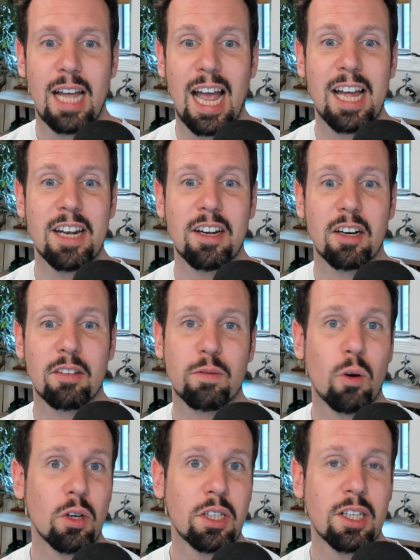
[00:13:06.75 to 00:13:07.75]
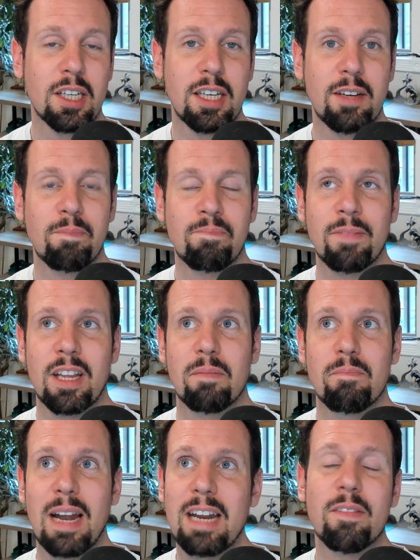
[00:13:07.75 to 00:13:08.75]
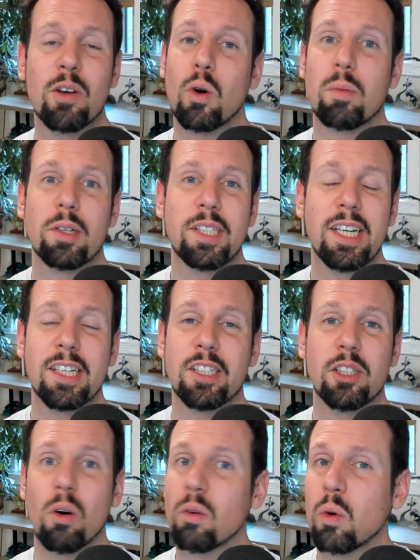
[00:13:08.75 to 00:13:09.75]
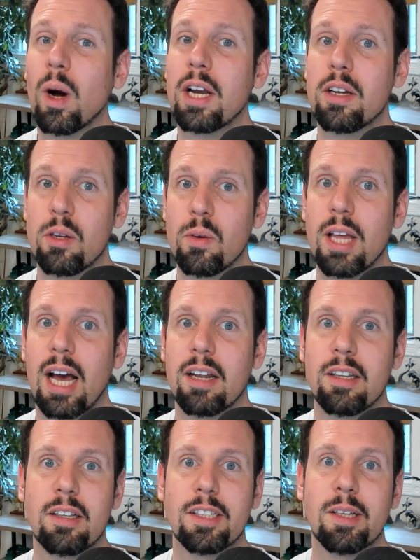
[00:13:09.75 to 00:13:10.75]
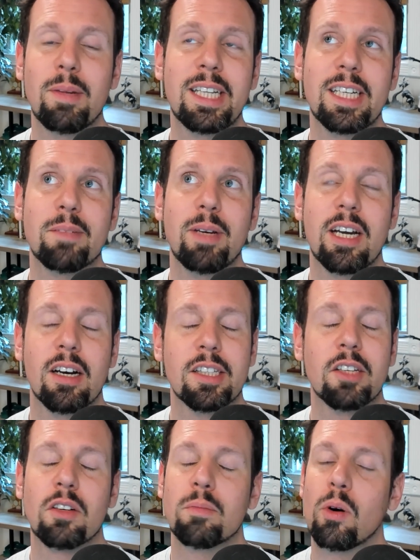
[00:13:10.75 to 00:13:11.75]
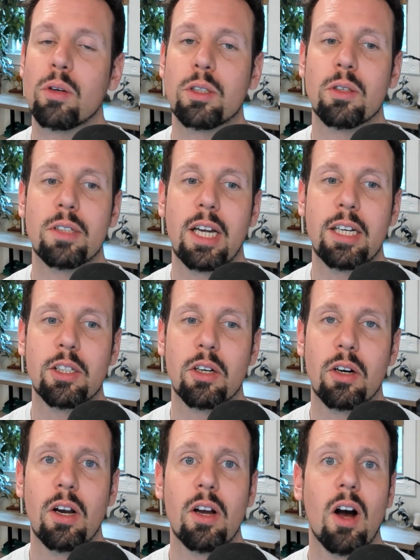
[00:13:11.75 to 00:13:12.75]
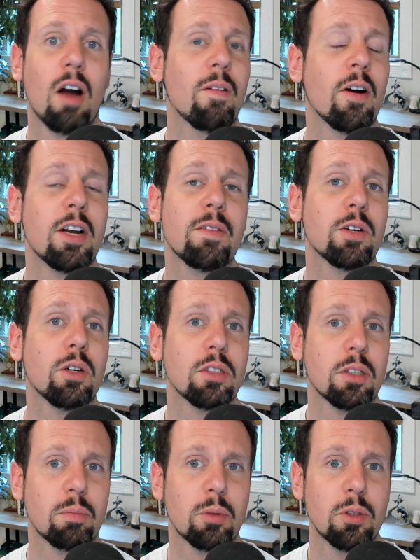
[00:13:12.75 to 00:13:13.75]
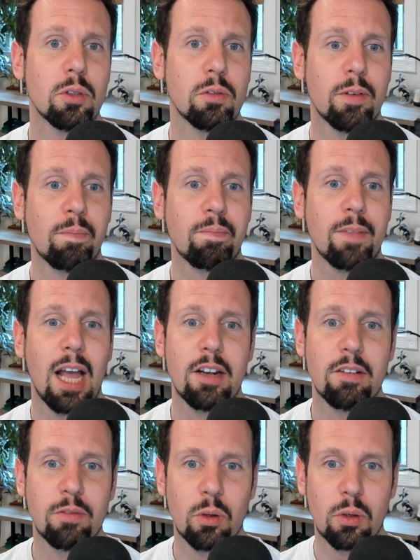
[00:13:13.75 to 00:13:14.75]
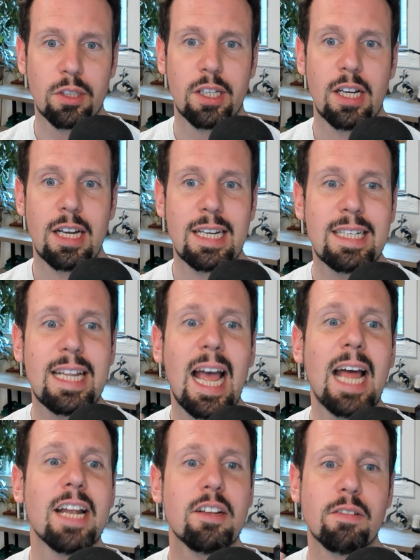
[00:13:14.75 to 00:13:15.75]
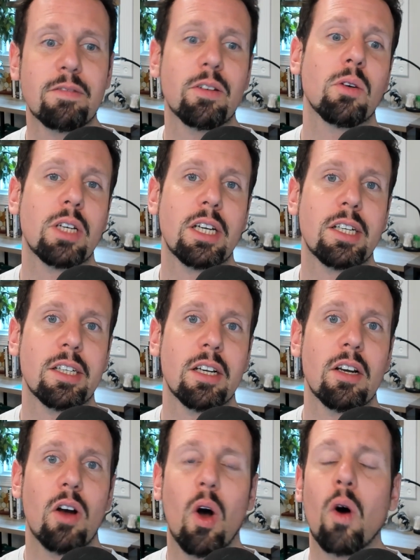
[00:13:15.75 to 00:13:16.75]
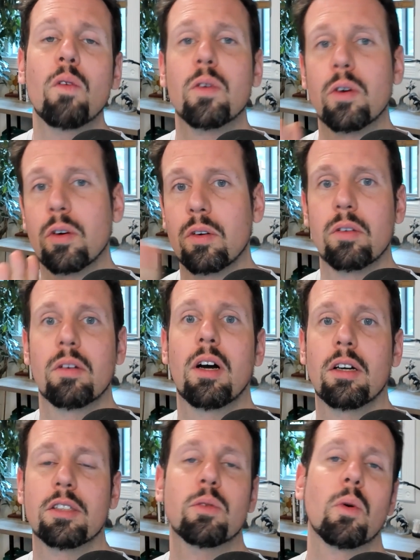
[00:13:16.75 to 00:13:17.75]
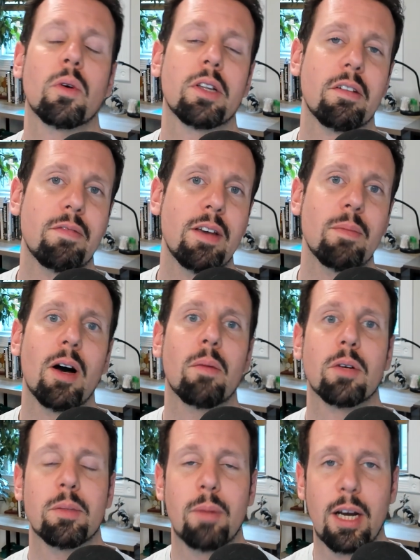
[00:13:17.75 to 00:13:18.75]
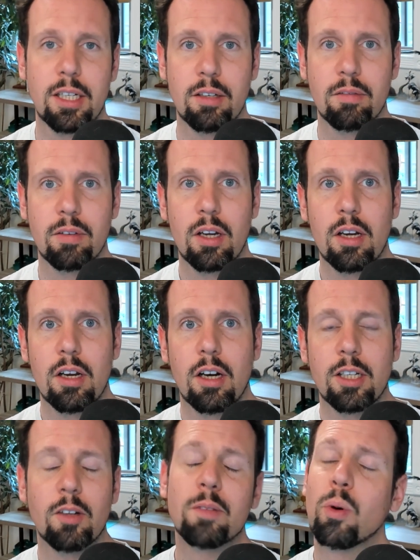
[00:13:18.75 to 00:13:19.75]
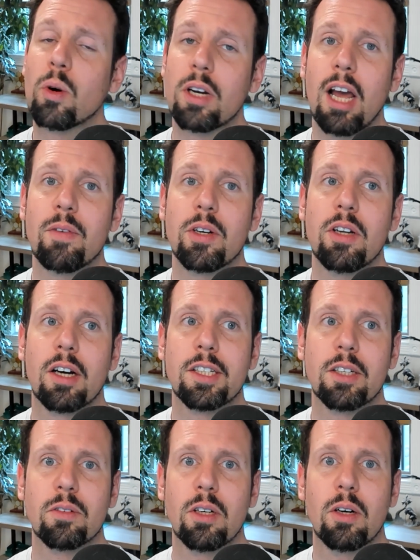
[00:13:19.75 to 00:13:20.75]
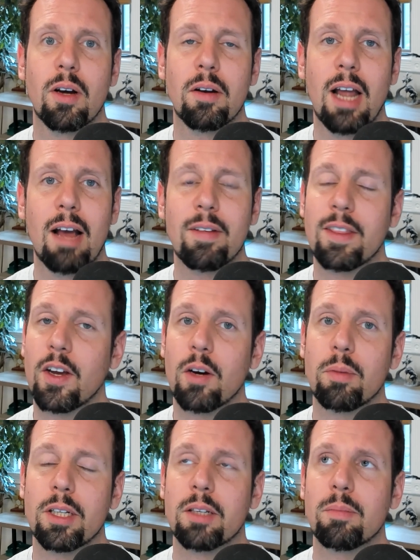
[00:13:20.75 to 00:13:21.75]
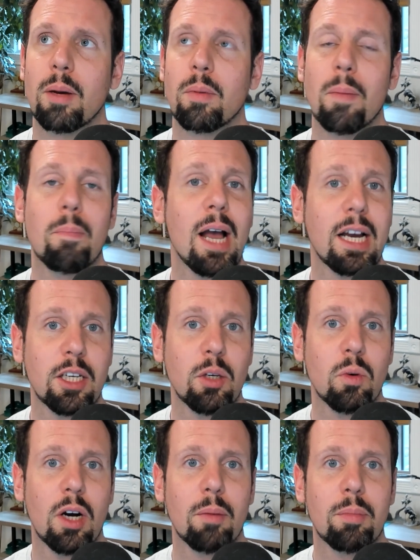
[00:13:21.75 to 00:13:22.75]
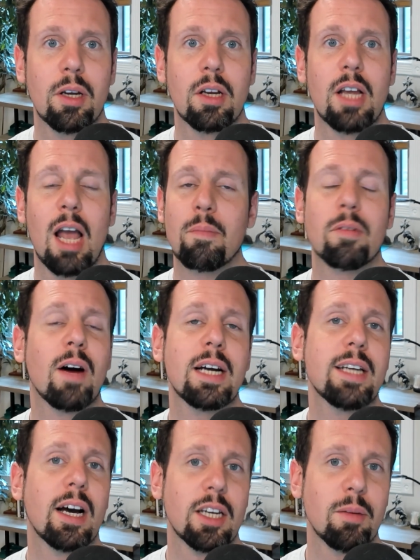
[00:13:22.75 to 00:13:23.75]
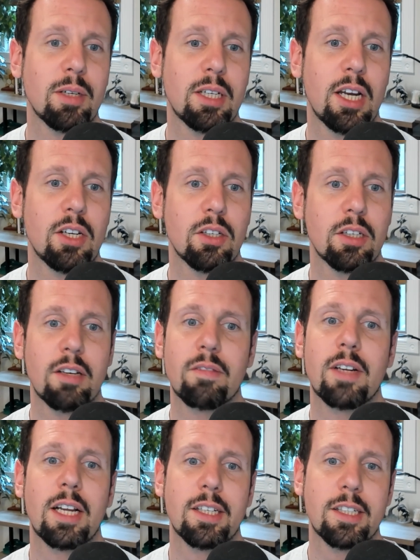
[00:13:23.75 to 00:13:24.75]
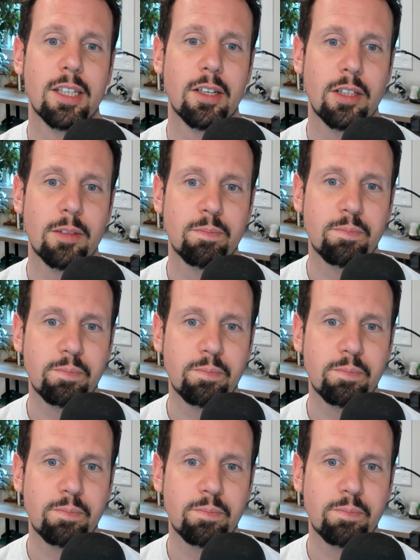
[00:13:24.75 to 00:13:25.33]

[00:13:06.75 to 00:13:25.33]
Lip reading: And unfortunately, many of the court proceedings don't quite do that. Some of these things, because they're emotional in nature, are very difficult to prove. And divorce tend to focus over towards the female perspective. So it's important to have your ducks in a row and have a therapist to be able to back you up and provide documentation if necessary.